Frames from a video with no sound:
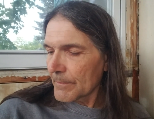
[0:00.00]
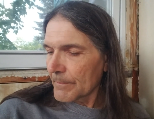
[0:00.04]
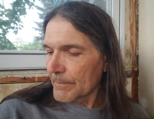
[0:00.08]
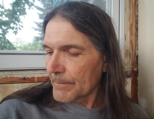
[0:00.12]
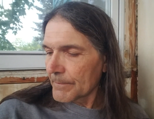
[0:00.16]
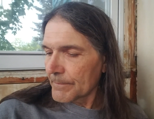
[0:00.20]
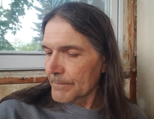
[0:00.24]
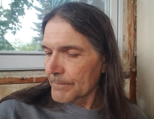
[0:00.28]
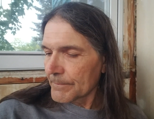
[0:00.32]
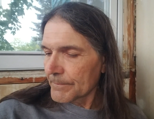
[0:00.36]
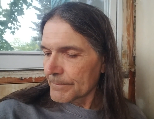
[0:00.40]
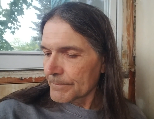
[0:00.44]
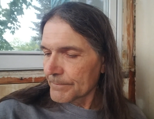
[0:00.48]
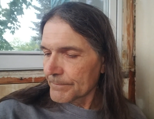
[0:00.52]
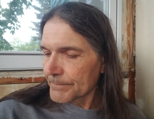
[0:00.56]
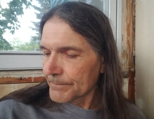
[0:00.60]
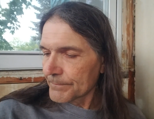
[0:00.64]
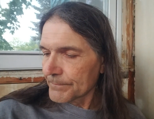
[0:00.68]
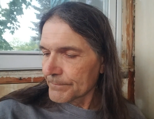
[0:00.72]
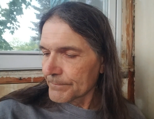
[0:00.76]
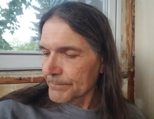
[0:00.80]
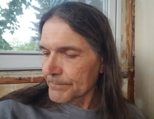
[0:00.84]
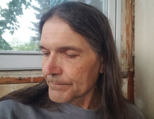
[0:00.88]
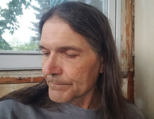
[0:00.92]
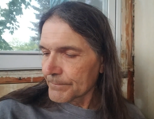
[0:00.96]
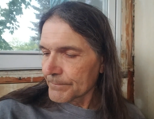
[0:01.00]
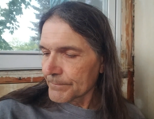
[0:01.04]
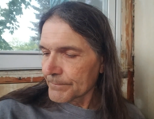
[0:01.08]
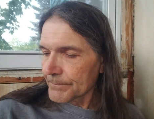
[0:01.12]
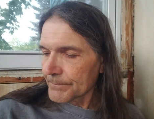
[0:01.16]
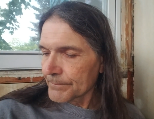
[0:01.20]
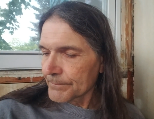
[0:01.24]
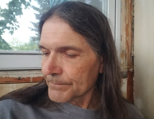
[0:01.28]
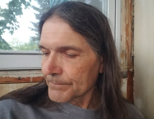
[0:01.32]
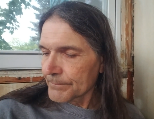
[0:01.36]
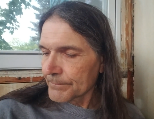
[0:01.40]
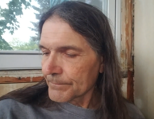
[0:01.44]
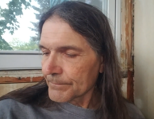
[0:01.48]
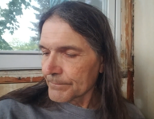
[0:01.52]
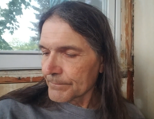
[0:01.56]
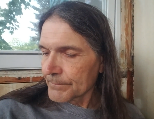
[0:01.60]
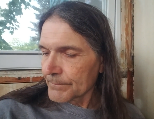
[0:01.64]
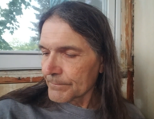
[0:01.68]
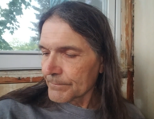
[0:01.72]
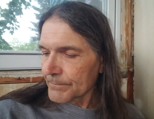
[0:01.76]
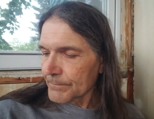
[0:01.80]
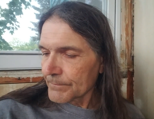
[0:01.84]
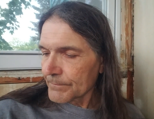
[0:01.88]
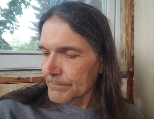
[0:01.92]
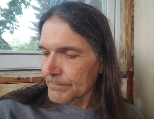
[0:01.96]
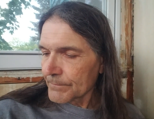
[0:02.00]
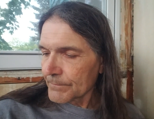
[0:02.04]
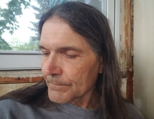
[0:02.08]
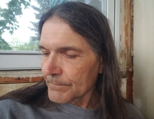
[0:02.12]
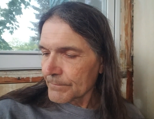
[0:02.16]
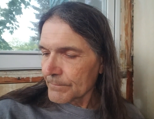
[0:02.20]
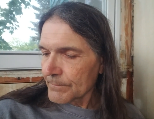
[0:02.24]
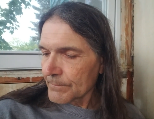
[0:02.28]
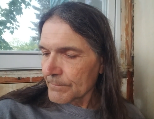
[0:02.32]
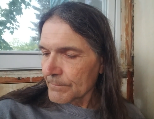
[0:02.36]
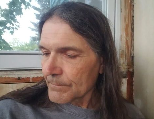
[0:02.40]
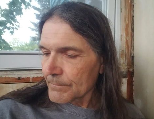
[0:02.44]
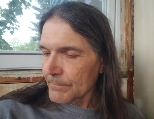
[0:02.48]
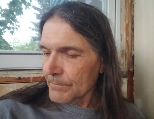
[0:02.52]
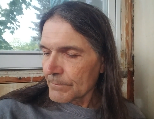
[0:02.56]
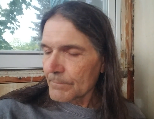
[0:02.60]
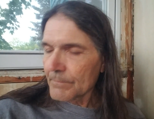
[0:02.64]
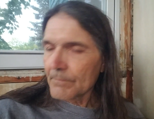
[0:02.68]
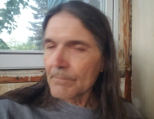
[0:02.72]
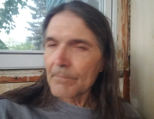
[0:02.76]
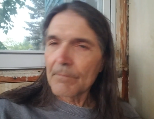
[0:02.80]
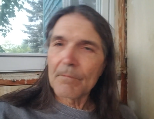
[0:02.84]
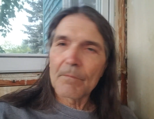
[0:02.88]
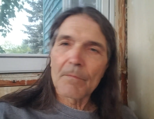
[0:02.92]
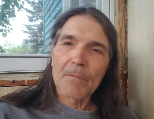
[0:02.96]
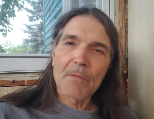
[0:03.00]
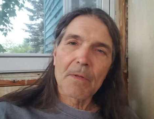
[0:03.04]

Nobody speaks.